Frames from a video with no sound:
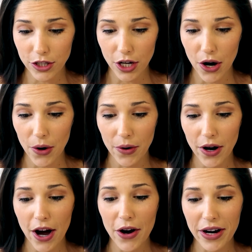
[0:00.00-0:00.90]
So
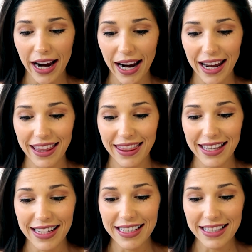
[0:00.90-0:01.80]
okay,
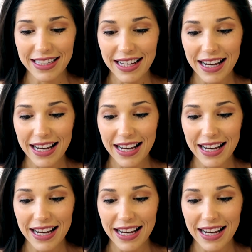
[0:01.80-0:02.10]
this